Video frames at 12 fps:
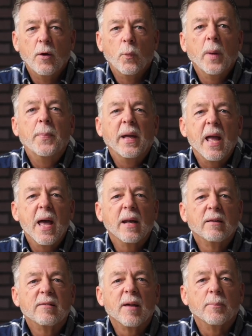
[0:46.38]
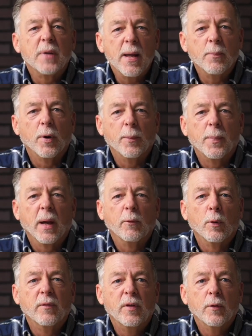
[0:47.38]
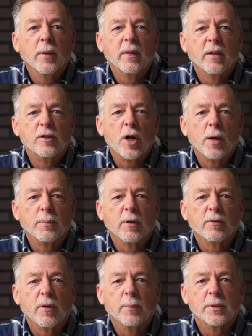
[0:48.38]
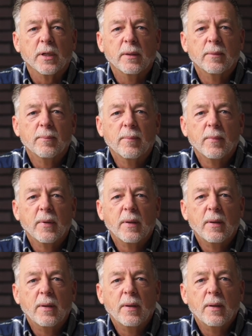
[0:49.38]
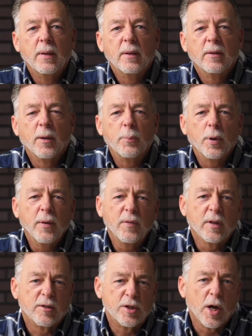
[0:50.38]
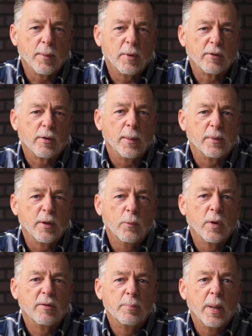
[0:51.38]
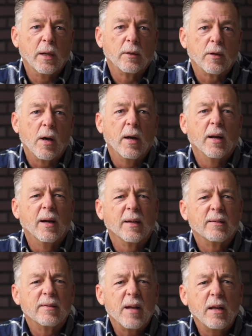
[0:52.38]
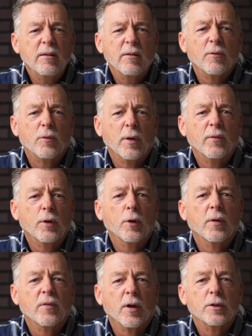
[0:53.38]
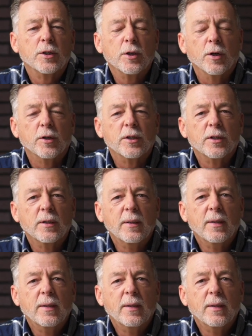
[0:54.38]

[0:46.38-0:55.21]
We began in September by reviewing the job description. The previous job description was built on an extensive review of our church.